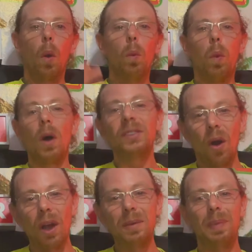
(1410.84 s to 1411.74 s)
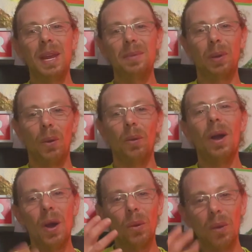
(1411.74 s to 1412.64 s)
Woy people,
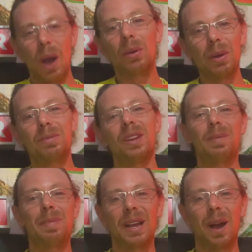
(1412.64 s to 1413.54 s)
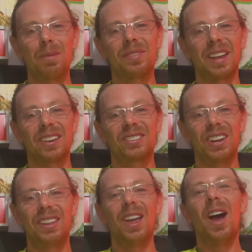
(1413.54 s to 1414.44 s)
welcome to the big up
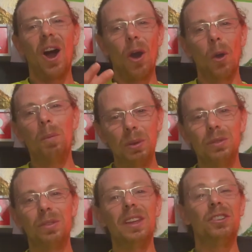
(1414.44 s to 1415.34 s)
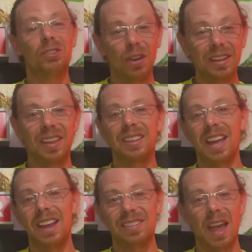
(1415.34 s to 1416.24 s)
section. I hope you enjoyed
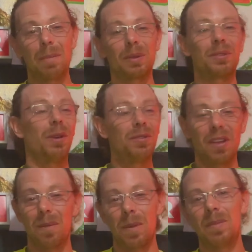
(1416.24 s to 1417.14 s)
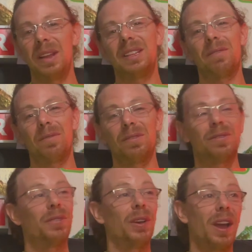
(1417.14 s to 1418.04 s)
today's episode. Something a bit
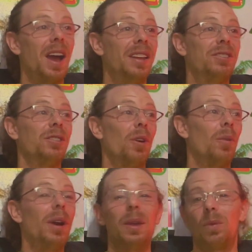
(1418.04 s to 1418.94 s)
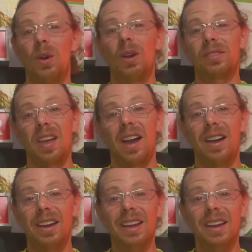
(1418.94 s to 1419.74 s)
different for you, and you know what, it worked out.